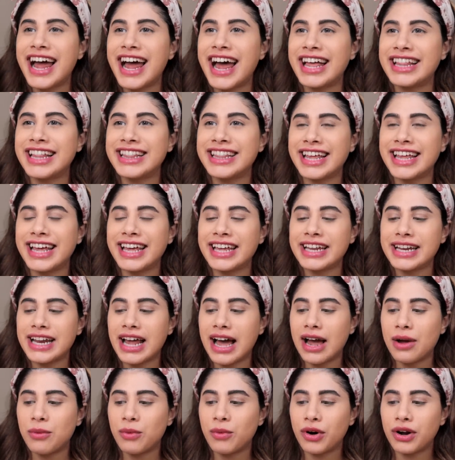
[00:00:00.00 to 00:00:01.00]
And then
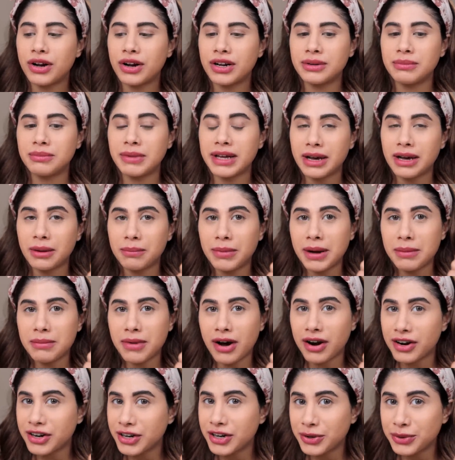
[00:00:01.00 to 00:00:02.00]
I want Makeup by
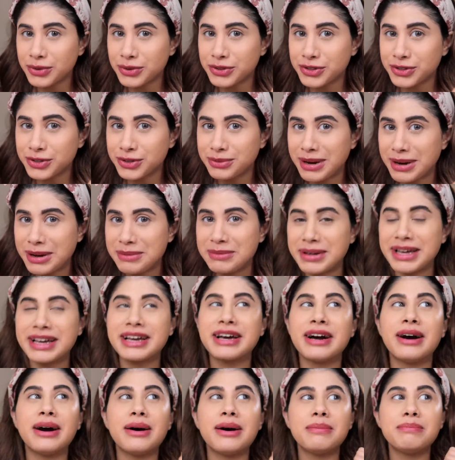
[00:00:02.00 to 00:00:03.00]
Mario to do my
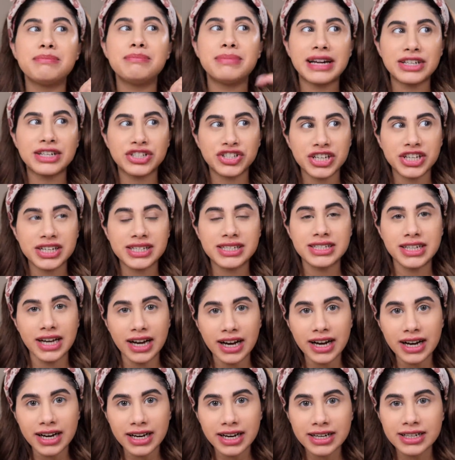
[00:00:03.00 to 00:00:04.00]
makeup, Patrick
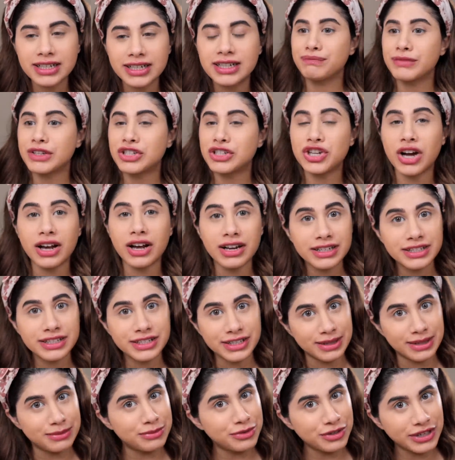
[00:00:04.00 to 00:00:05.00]
Ta, Charlotte
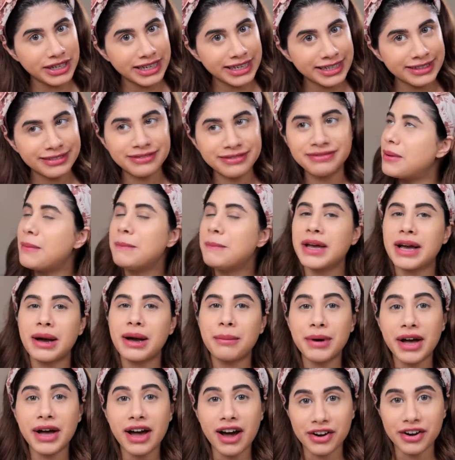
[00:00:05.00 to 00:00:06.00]
Tilbury,
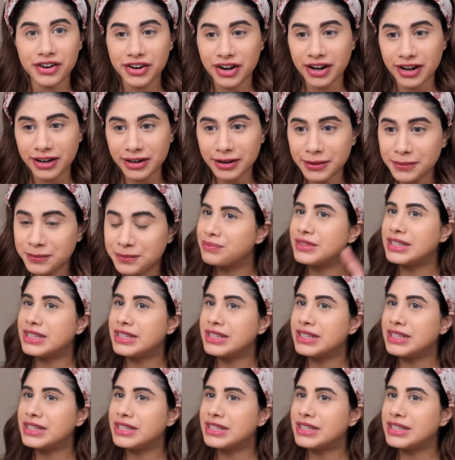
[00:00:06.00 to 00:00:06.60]
Makeup by Ariel.